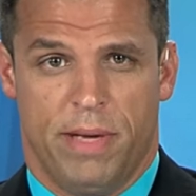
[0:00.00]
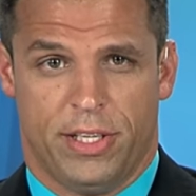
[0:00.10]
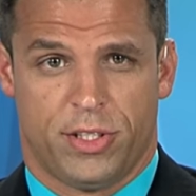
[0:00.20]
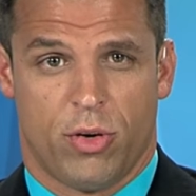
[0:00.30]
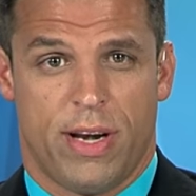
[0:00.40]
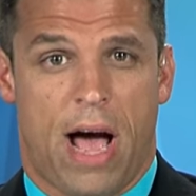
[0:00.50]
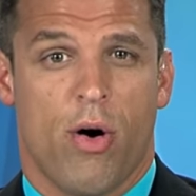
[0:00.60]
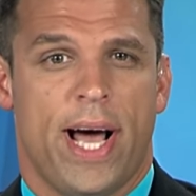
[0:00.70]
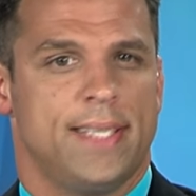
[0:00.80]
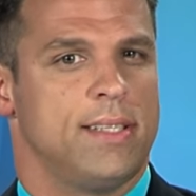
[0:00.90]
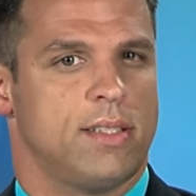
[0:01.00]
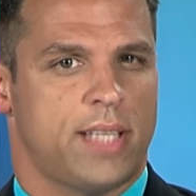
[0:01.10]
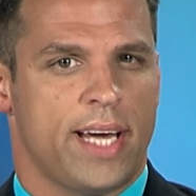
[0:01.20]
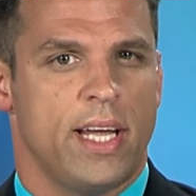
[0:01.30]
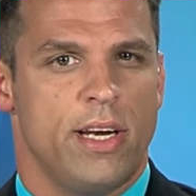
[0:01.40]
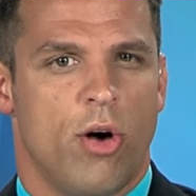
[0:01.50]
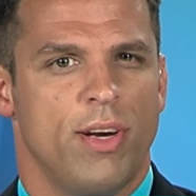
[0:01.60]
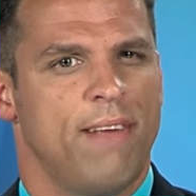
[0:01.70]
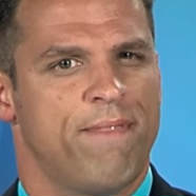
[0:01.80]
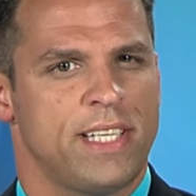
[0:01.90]
Minnesota now has its second known
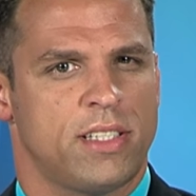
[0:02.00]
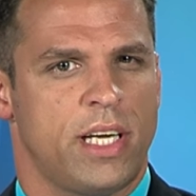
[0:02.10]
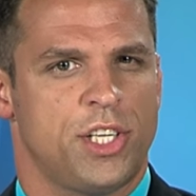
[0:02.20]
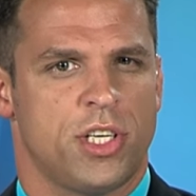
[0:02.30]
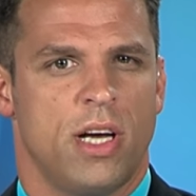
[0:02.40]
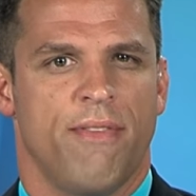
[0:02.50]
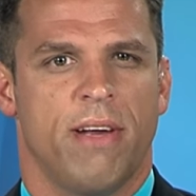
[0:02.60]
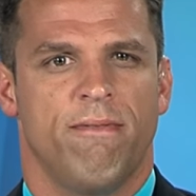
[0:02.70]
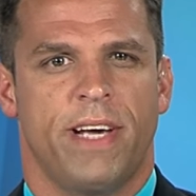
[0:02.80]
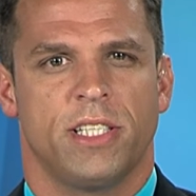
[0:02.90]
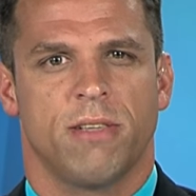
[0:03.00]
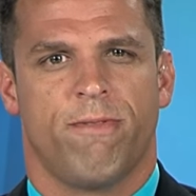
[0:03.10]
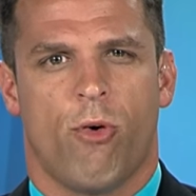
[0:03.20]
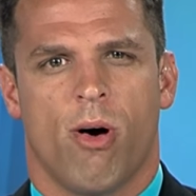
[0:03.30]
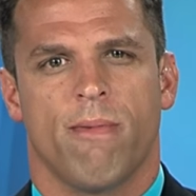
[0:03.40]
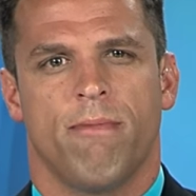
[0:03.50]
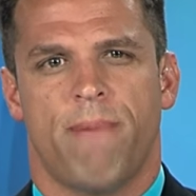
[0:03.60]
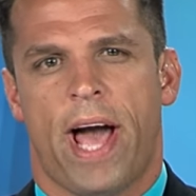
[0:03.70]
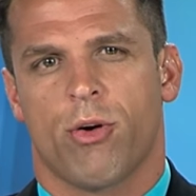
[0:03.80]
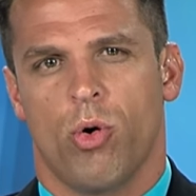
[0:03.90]
infestation of an invasive form of
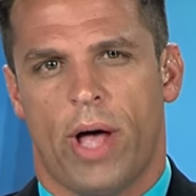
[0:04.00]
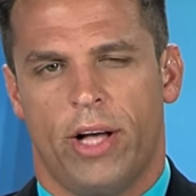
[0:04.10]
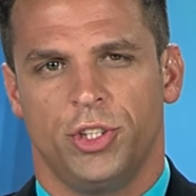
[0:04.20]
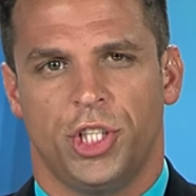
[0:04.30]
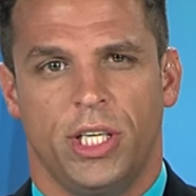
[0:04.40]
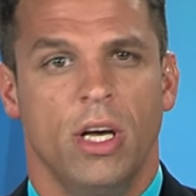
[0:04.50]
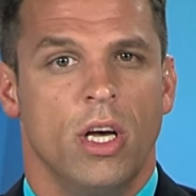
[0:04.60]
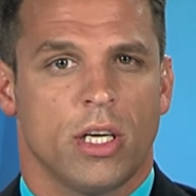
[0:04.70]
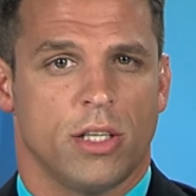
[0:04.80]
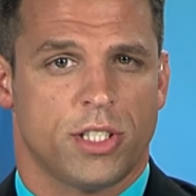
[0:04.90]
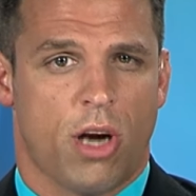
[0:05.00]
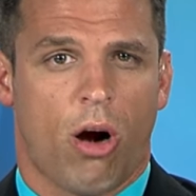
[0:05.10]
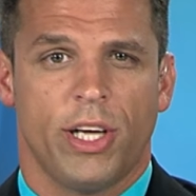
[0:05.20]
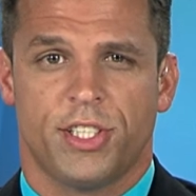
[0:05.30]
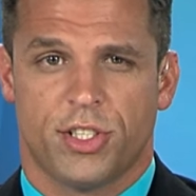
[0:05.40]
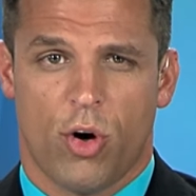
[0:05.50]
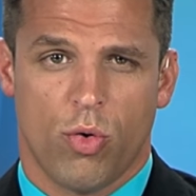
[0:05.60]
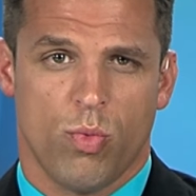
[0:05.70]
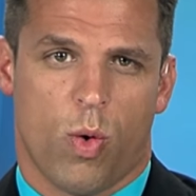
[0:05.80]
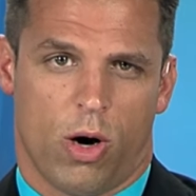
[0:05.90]
macroalgae called starry
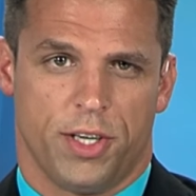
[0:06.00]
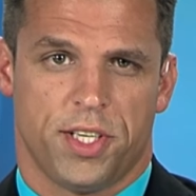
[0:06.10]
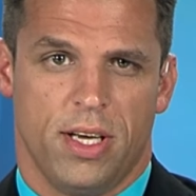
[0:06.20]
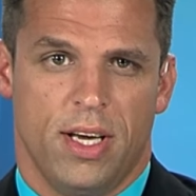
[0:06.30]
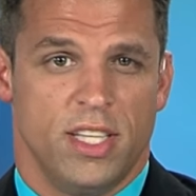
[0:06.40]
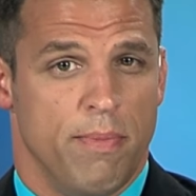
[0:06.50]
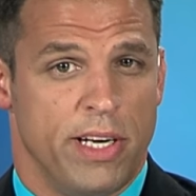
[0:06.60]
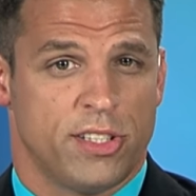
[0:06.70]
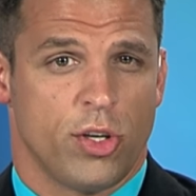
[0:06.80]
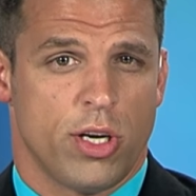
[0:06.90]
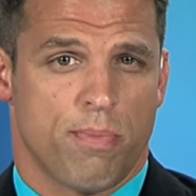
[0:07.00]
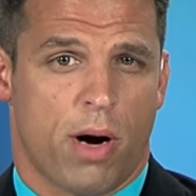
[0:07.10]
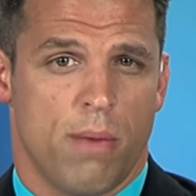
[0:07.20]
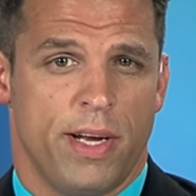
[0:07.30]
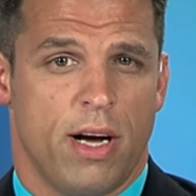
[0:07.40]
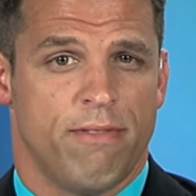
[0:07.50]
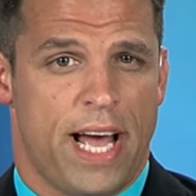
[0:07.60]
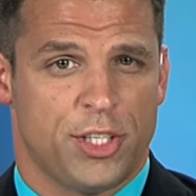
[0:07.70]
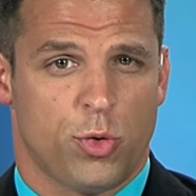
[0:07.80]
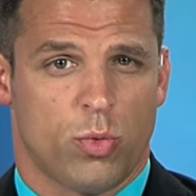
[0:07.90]
stonewort. The Minnesota Department of
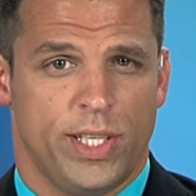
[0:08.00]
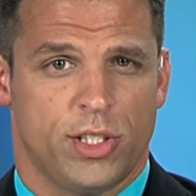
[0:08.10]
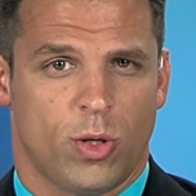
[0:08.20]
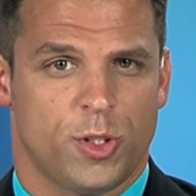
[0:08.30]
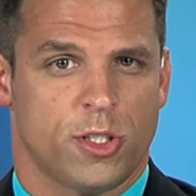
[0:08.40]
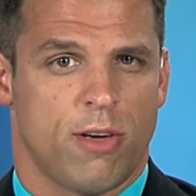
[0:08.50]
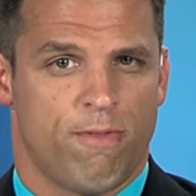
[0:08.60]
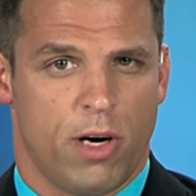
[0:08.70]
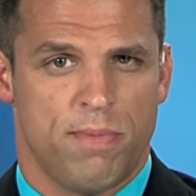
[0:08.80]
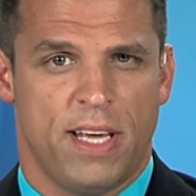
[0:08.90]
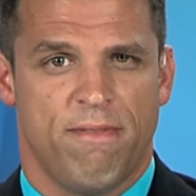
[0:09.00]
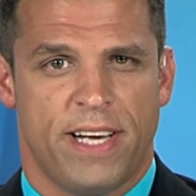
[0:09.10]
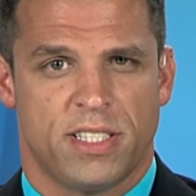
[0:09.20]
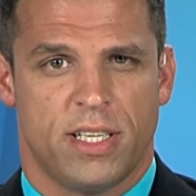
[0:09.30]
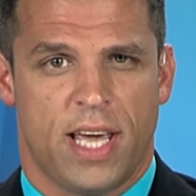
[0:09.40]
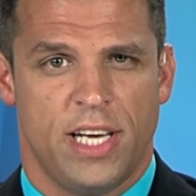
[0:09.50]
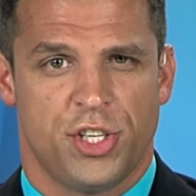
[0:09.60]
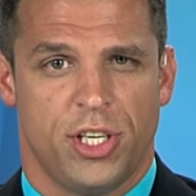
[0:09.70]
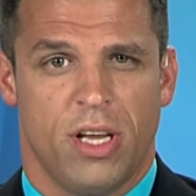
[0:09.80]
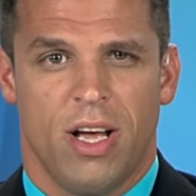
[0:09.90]
Natural Resources confirmed the
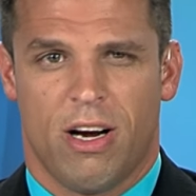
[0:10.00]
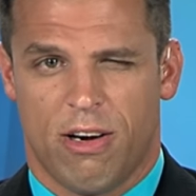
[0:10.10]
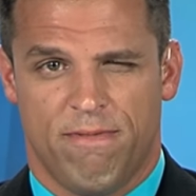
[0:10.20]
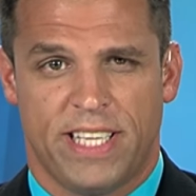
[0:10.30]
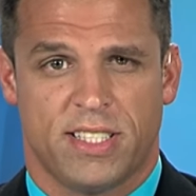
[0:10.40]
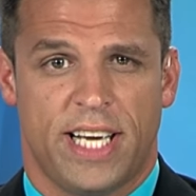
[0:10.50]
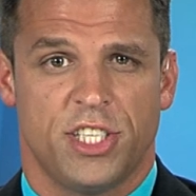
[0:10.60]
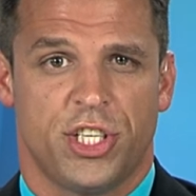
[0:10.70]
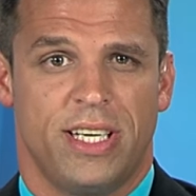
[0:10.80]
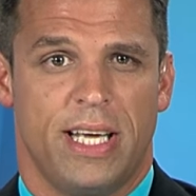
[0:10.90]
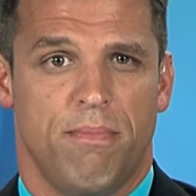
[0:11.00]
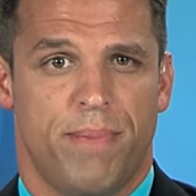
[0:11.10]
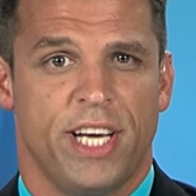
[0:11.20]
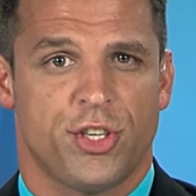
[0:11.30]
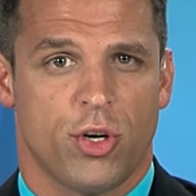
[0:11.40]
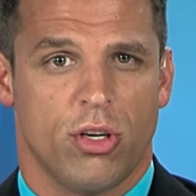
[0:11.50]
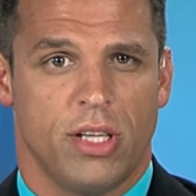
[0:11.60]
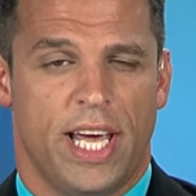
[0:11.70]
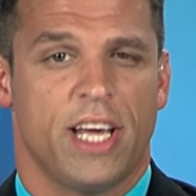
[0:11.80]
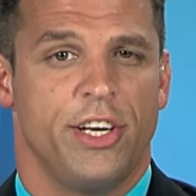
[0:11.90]
investigation or infestation in Big Turtle
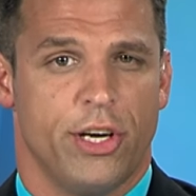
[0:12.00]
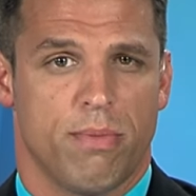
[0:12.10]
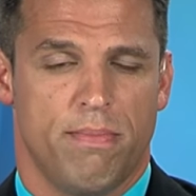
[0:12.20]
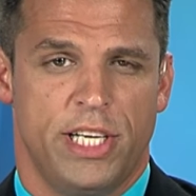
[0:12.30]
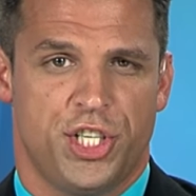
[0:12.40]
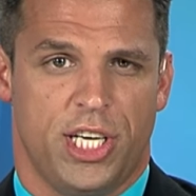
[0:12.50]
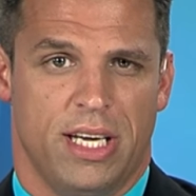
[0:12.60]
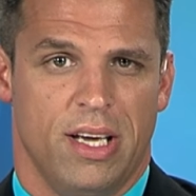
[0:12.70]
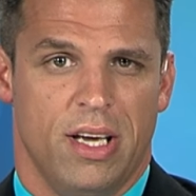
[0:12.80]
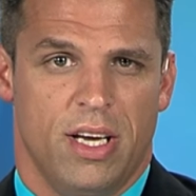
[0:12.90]
Lake near Bemidji.